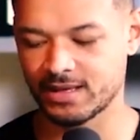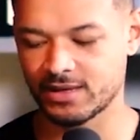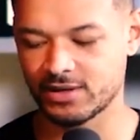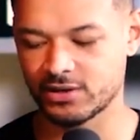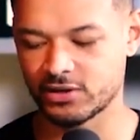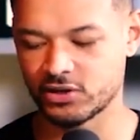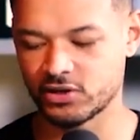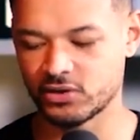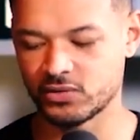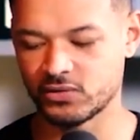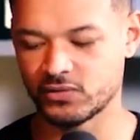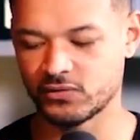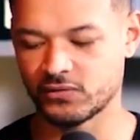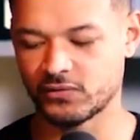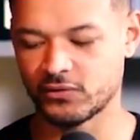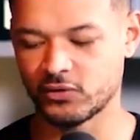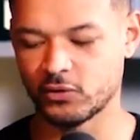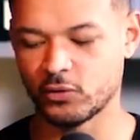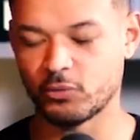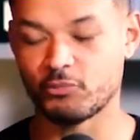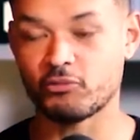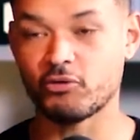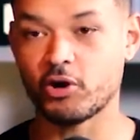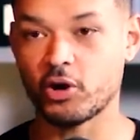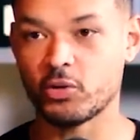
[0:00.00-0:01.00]
You're
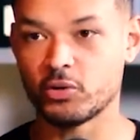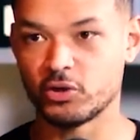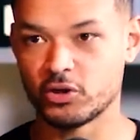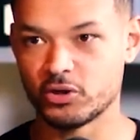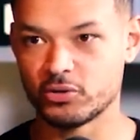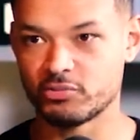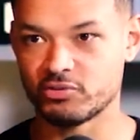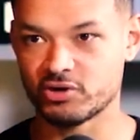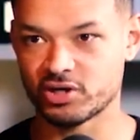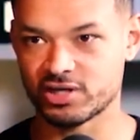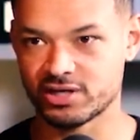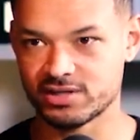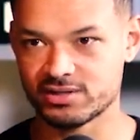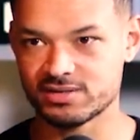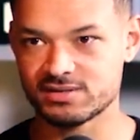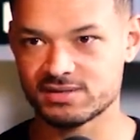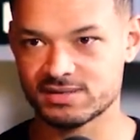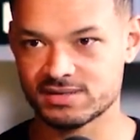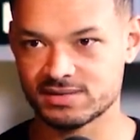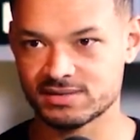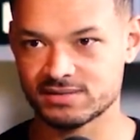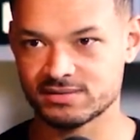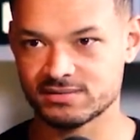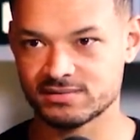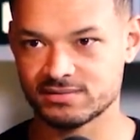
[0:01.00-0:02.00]
pro
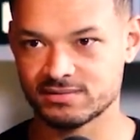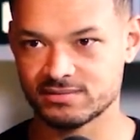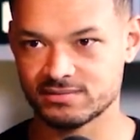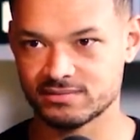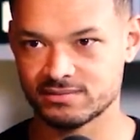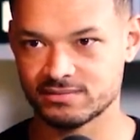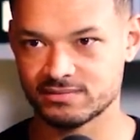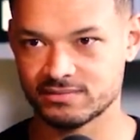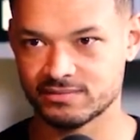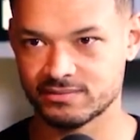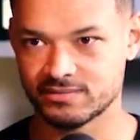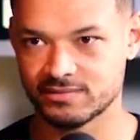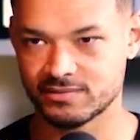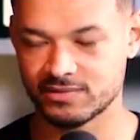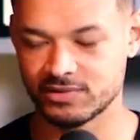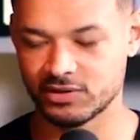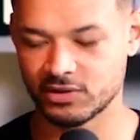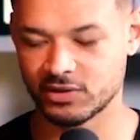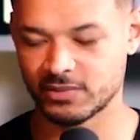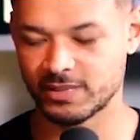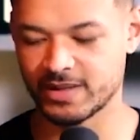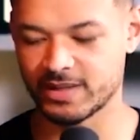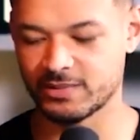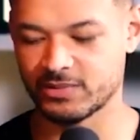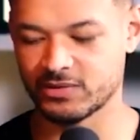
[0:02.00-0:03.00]
lubricants. Mm-hmm. A lot
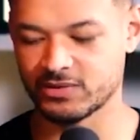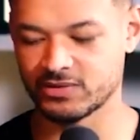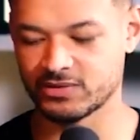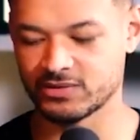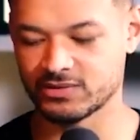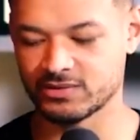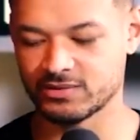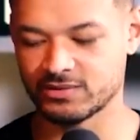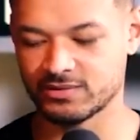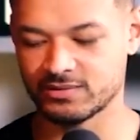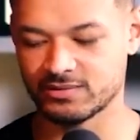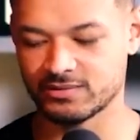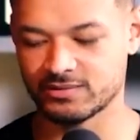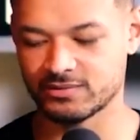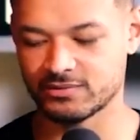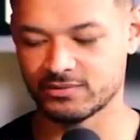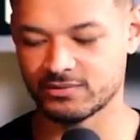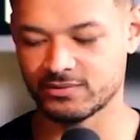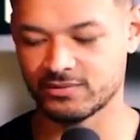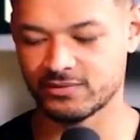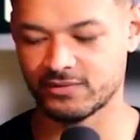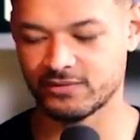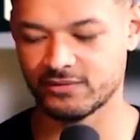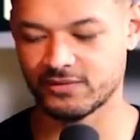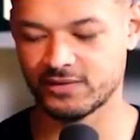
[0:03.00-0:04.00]
of people
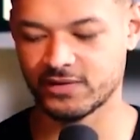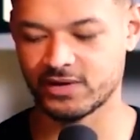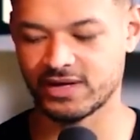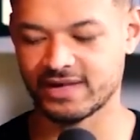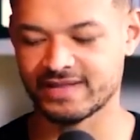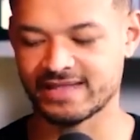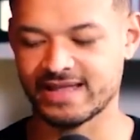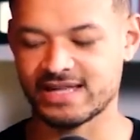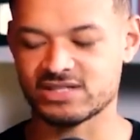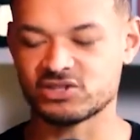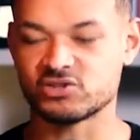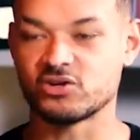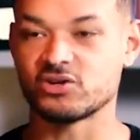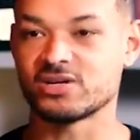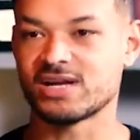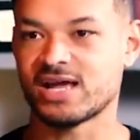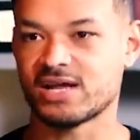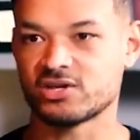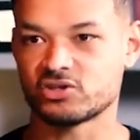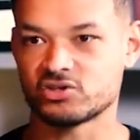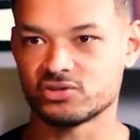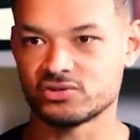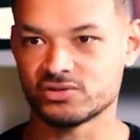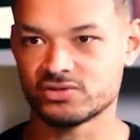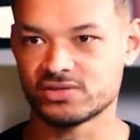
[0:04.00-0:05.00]
feel like that's not
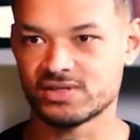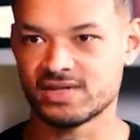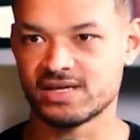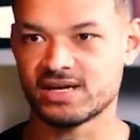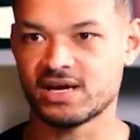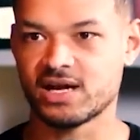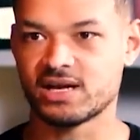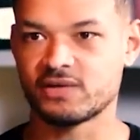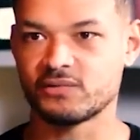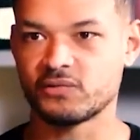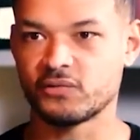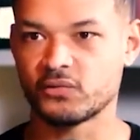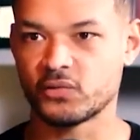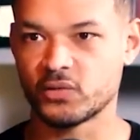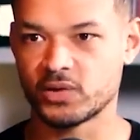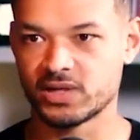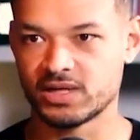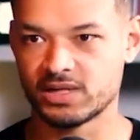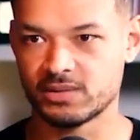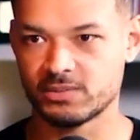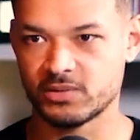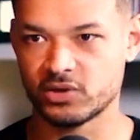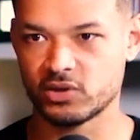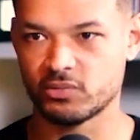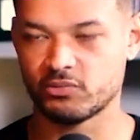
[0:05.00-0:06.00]
natural, so they kind of avoid
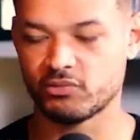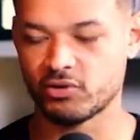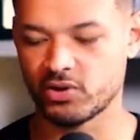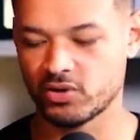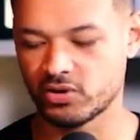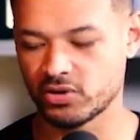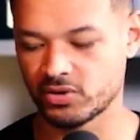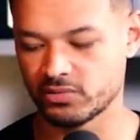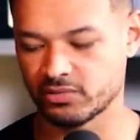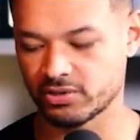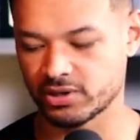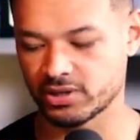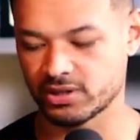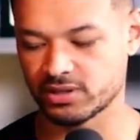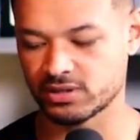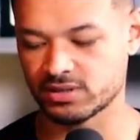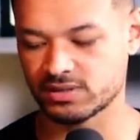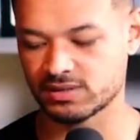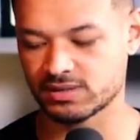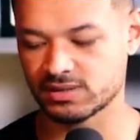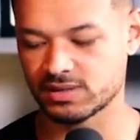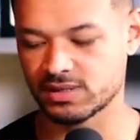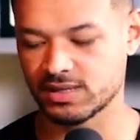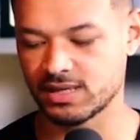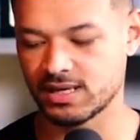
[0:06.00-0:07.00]
it, but you're pro
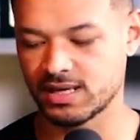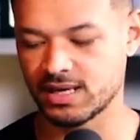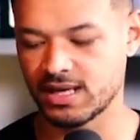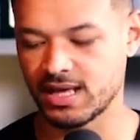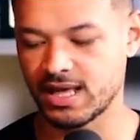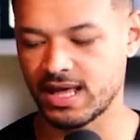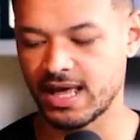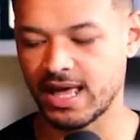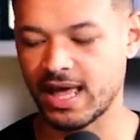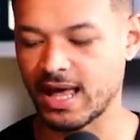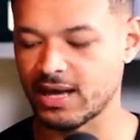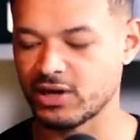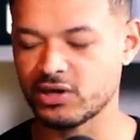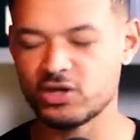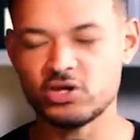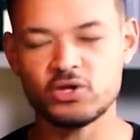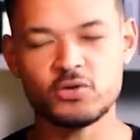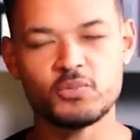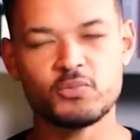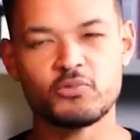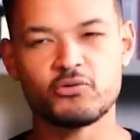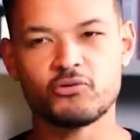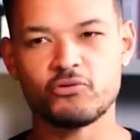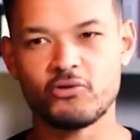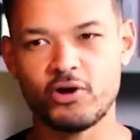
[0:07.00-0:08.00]
lubricants. And are you
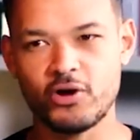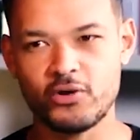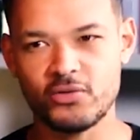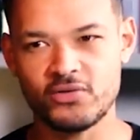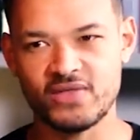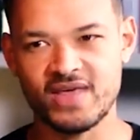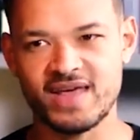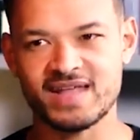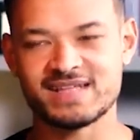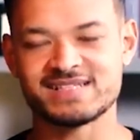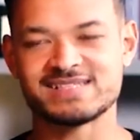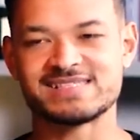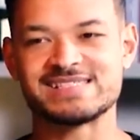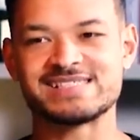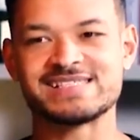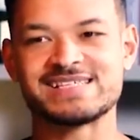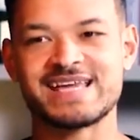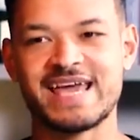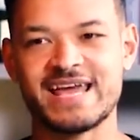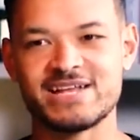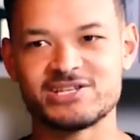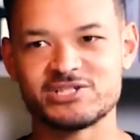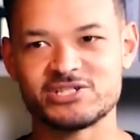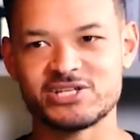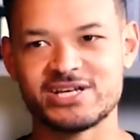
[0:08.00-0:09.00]
pro then
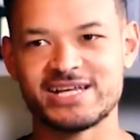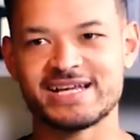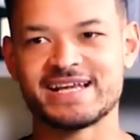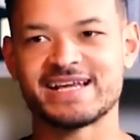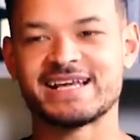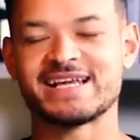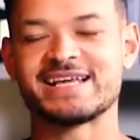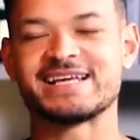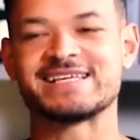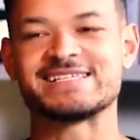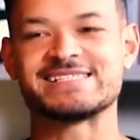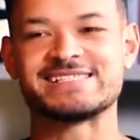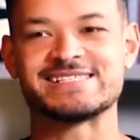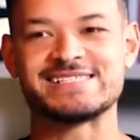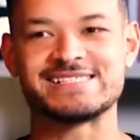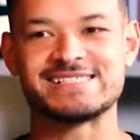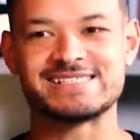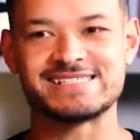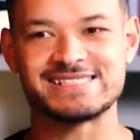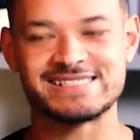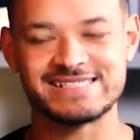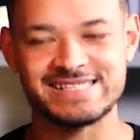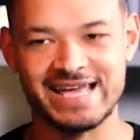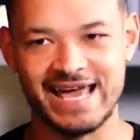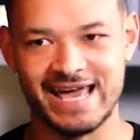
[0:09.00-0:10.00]
scheduling
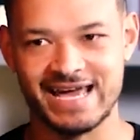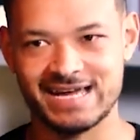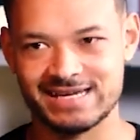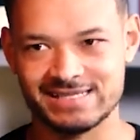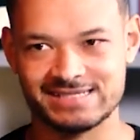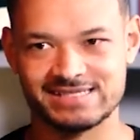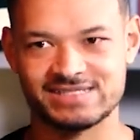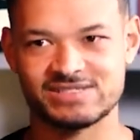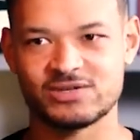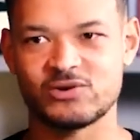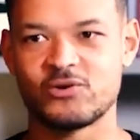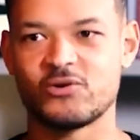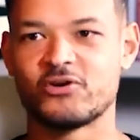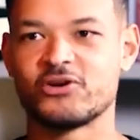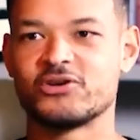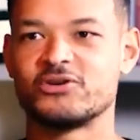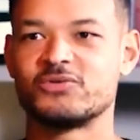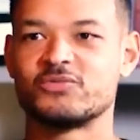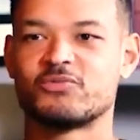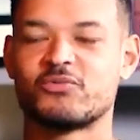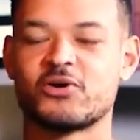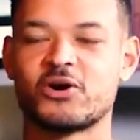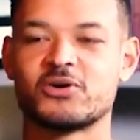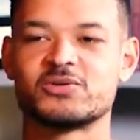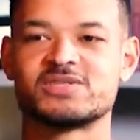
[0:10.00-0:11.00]
sex, or are you
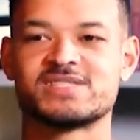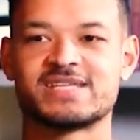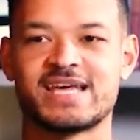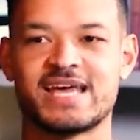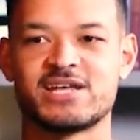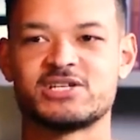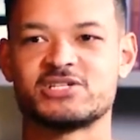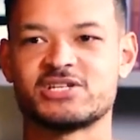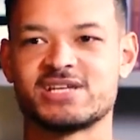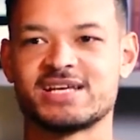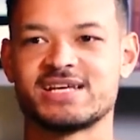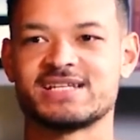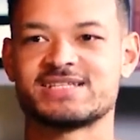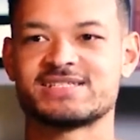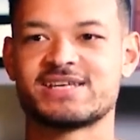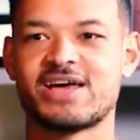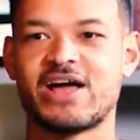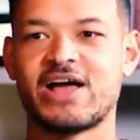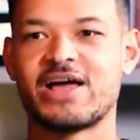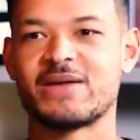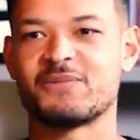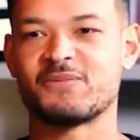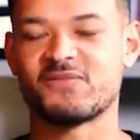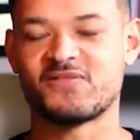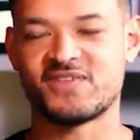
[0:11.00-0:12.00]
pro scheduling
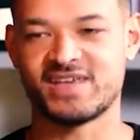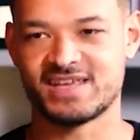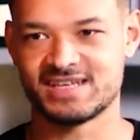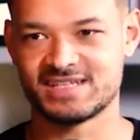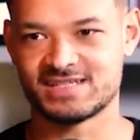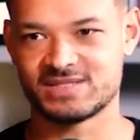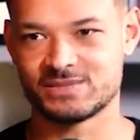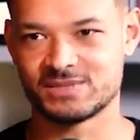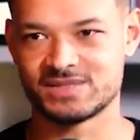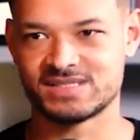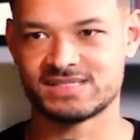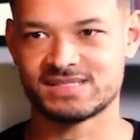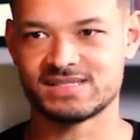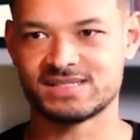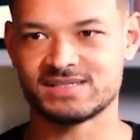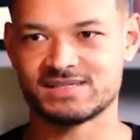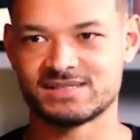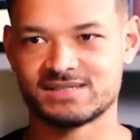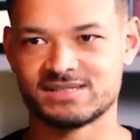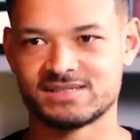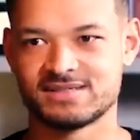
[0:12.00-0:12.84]
time for intimacy?